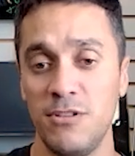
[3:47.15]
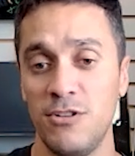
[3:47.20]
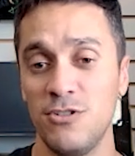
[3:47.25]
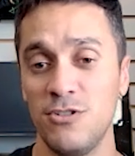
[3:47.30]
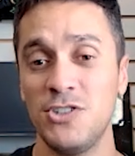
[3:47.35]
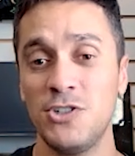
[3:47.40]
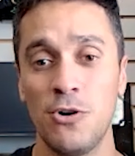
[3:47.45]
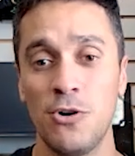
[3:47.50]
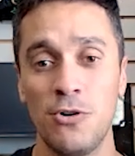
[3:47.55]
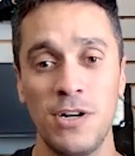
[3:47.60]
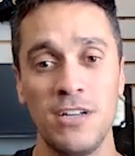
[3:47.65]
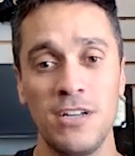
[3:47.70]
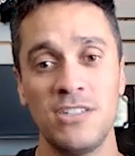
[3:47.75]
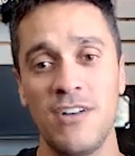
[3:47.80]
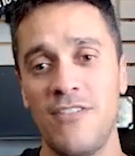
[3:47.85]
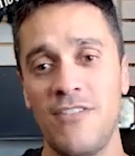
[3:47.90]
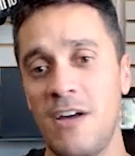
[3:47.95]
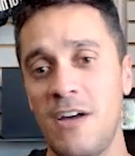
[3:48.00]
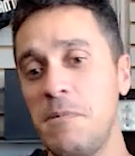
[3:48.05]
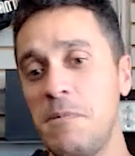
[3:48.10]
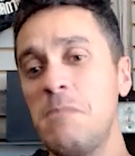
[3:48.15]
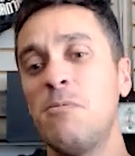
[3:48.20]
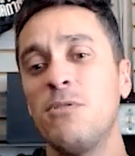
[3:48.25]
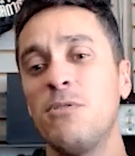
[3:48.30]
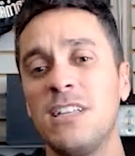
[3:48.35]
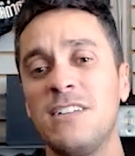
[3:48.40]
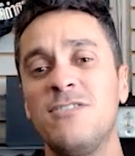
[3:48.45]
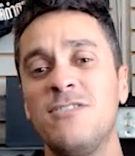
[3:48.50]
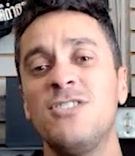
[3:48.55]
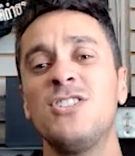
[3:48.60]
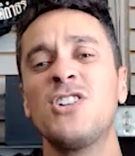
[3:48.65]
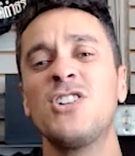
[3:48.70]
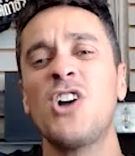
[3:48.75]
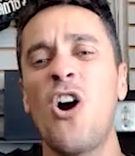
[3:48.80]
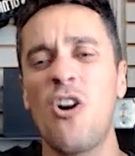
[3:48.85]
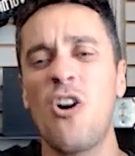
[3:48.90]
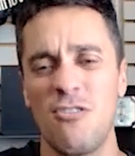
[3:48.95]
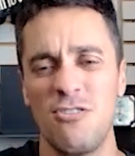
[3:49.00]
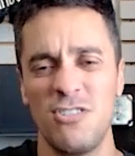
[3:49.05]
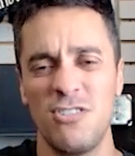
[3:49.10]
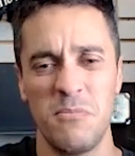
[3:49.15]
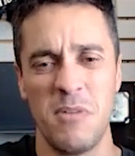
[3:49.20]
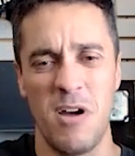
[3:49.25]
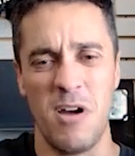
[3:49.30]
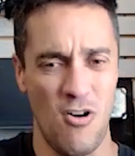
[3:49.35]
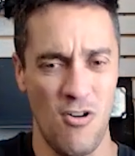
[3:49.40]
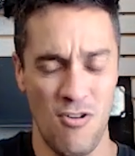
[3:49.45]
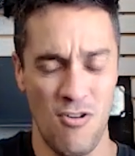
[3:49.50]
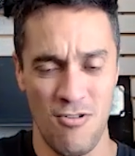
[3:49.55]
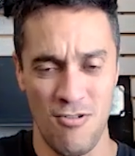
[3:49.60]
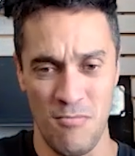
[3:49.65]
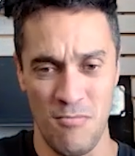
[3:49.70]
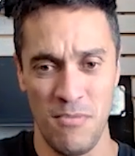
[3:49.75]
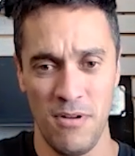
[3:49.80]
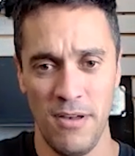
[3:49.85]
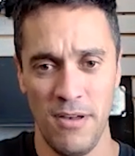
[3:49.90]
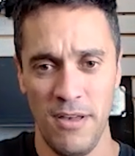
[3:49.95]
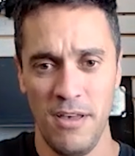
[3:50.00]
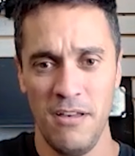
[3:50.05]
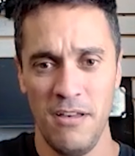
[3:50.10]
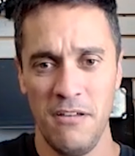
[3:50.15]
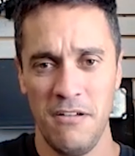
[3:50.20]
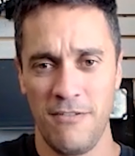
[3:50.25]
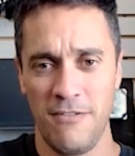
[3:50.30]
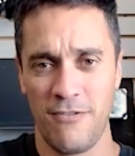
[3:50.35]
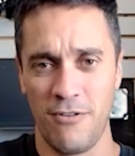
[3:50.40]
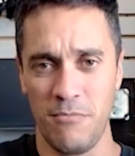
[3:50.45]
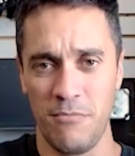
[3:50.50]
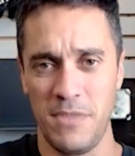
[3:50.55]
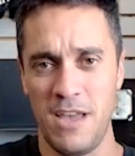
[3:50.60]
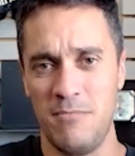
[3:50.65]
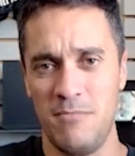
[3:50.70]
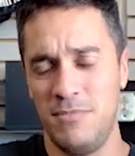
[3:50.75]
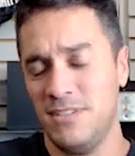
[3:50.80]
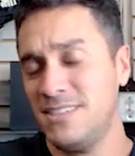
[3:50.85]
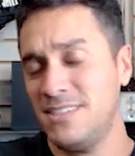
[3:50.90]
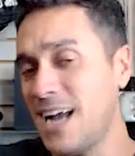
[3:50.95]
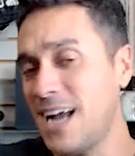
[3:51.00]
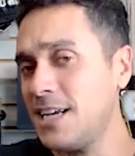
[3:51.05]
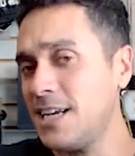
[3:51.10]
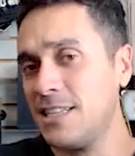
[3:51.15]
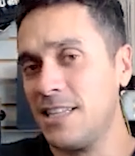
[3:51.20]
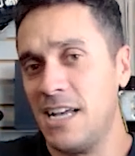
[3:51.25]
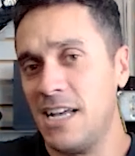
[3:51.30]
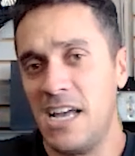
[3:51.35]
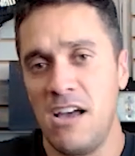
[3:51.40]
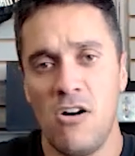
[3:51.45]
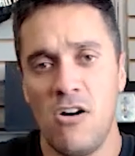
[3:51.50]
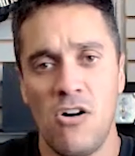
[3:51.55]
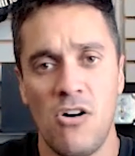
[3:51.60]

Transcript: Those toenails, I've had people leave scars in my arm from them deciding that,